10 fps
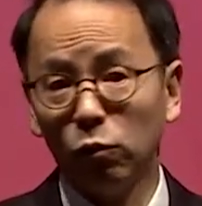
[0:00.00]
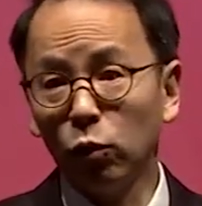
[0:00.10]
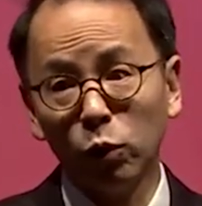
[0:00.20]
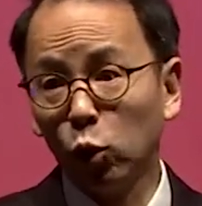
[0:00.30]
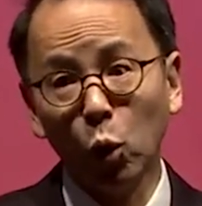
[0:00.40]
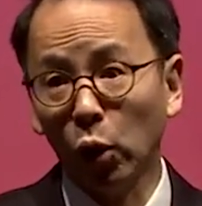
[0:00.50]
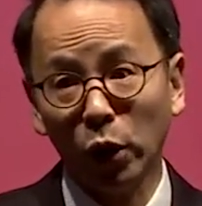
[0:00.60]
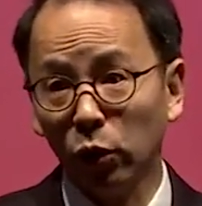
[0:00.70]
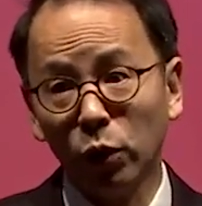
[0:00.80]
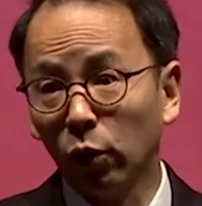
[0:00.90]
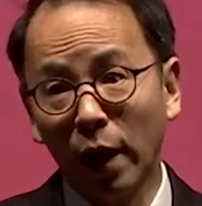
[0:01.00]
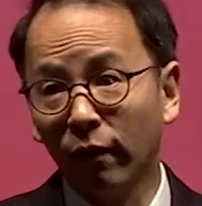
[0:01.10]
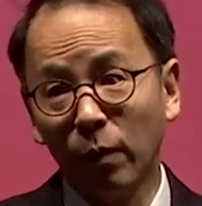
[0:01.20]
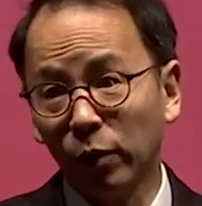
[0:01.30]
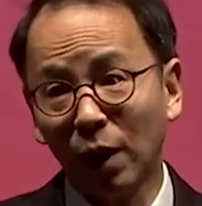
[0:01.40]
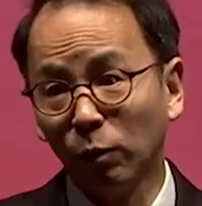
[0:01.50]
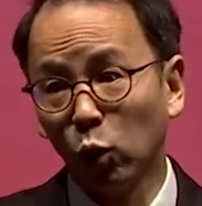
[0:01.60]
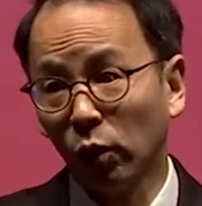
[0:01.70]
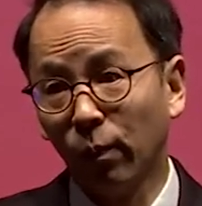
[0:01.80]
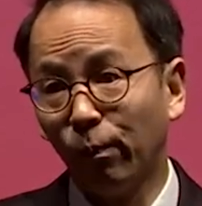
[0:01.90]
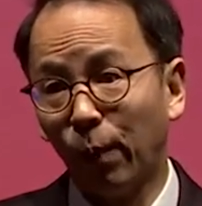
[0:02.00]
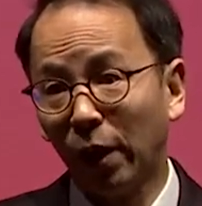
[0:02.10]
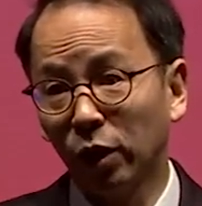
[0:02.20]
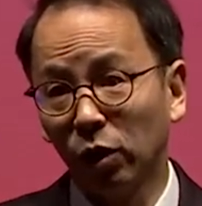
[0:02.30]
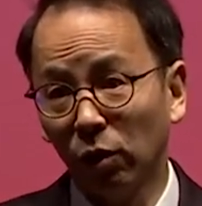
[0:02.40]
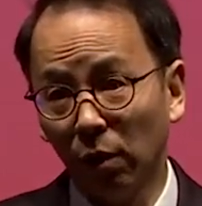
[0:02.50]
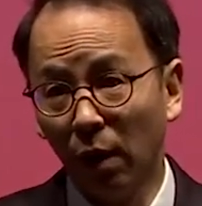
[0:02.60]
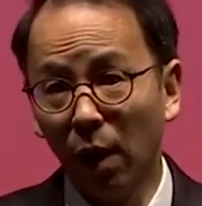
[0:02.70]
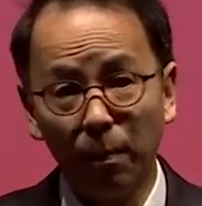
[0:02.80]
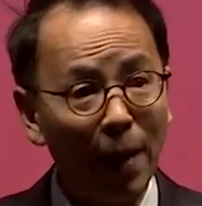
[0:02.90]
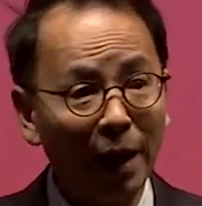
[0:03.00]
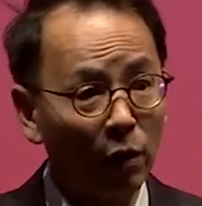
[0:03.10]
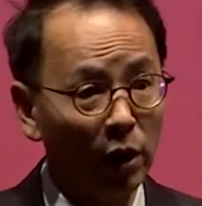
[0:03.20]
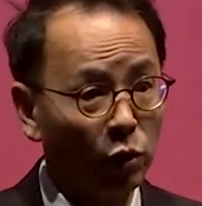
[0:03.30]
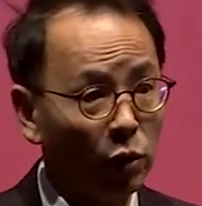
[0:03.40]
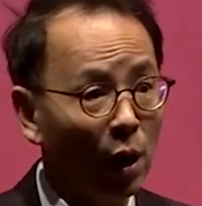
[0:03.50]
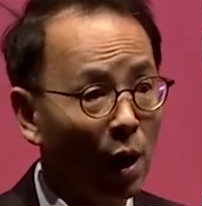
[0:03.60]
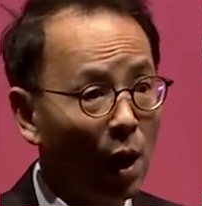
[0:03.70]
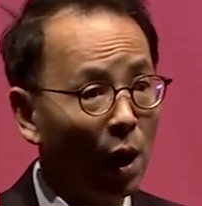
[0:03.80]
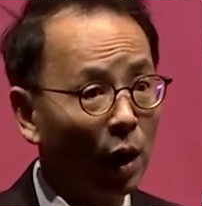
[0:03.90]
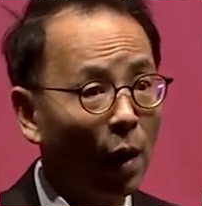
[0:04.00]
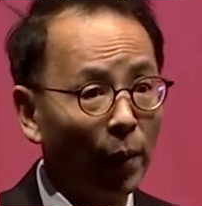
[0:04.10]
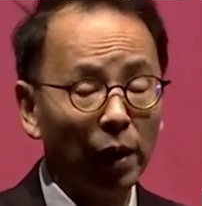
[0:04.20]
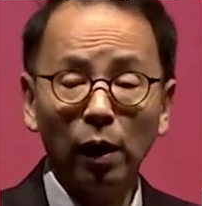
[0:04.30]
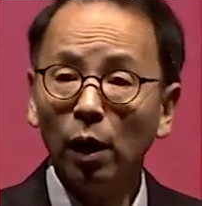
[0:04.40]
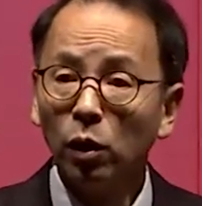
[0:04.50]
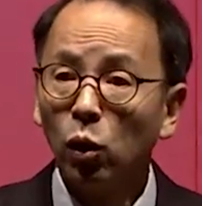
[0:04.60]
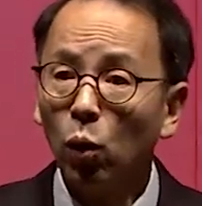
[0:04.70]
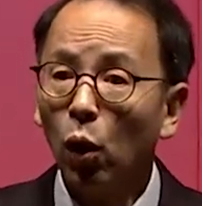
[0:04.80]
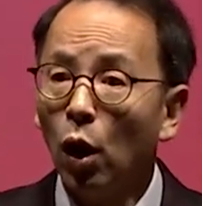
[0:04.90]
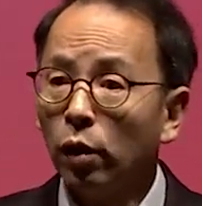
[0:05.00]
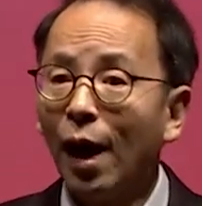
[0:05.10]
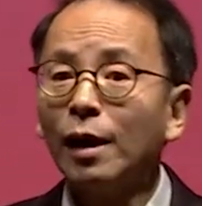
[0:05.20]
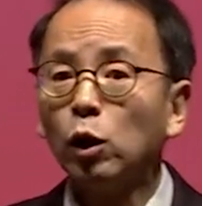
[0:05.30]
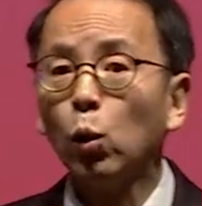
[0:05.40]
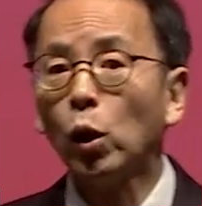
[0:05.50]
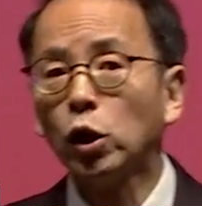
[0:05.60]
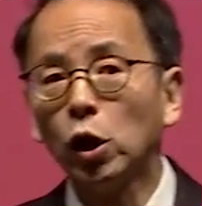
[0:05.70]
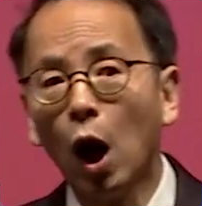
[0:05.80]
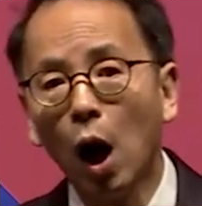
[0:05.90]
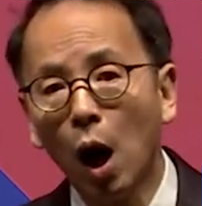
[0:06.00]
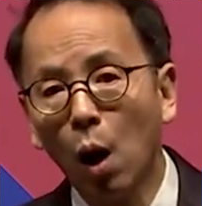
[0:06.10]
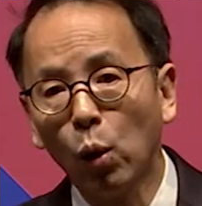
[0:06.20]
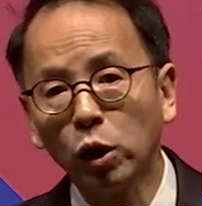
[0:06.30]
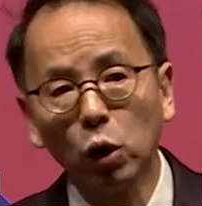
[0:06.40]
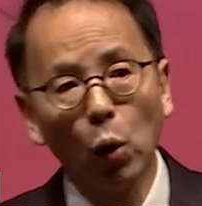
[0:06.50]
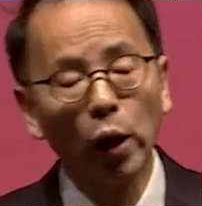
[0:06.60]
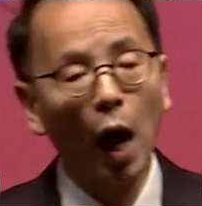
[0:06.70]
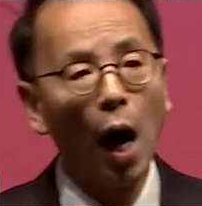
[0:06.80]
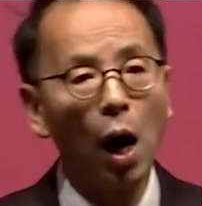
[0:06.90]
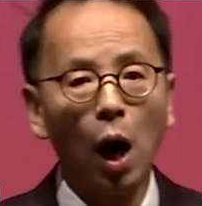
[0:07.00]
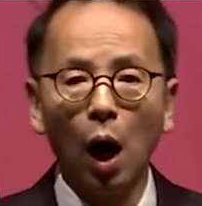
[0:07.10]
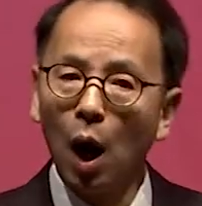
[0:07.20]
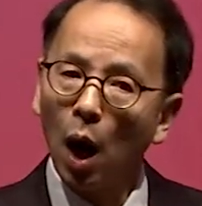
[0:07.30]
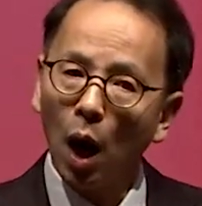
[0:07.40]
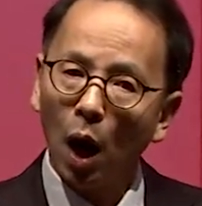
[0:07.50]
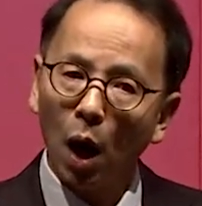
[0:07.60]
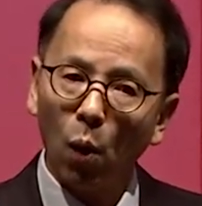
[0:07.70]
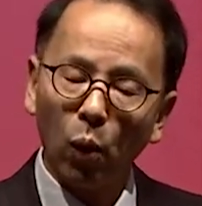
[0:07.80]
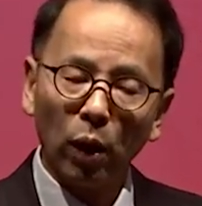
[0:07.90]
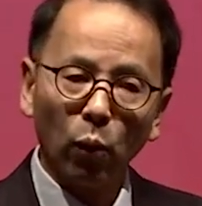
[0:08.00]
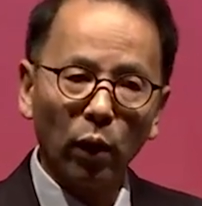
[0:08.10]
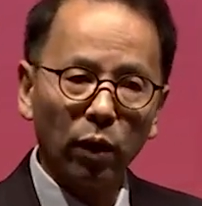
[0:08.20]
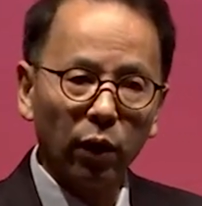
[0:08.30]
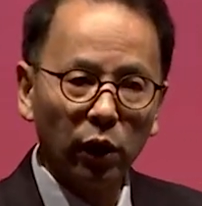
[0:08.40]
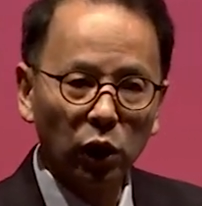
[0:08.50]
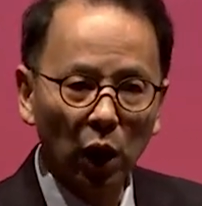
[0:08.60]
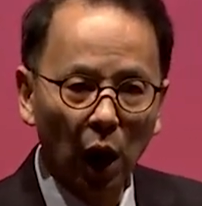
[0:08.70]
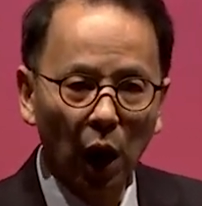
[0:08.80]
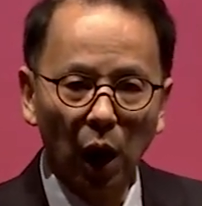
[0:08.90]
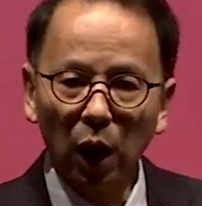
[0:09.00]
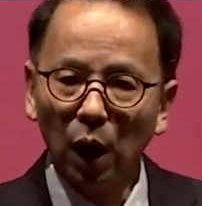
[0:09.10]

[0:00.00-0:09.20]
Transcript: surely you're going to have some sort of political backlash coming. So that's what's going on with this. The